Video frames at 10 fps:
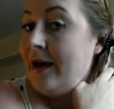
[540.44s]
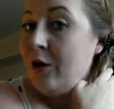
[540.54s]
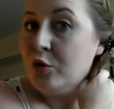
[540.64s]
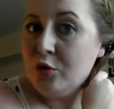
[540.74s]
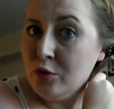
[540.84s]

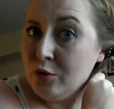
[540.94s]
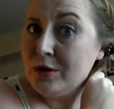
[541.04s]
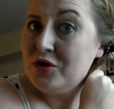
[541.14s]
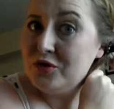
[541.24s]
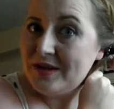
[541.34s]
Ooh,
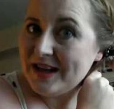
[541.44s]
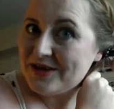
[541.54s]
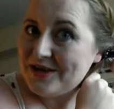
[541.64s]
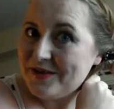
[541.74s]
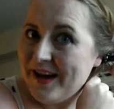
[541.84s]
two
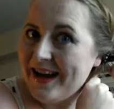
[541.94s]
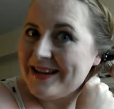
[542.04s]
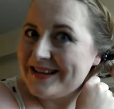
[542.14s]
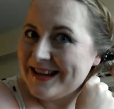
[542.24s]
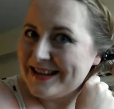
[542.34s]
sections of hair,
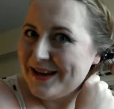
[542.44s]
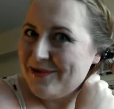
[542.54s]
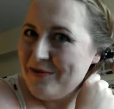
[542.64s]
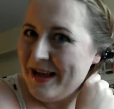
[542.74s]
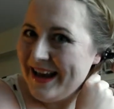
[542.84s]
does that sound
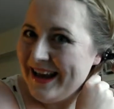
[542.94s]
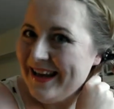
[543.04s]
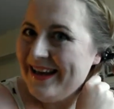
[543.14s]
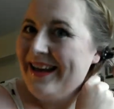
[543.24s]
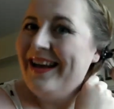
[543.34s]
familiar?
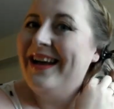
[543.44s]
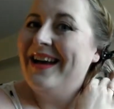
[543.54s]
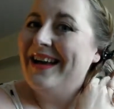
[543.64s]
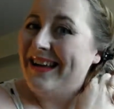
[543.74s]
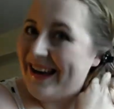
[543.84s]

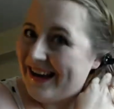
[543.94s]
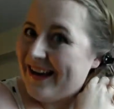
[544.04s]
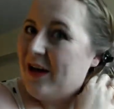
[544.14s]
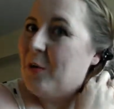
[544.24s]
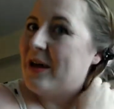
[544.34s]
Yeah, we're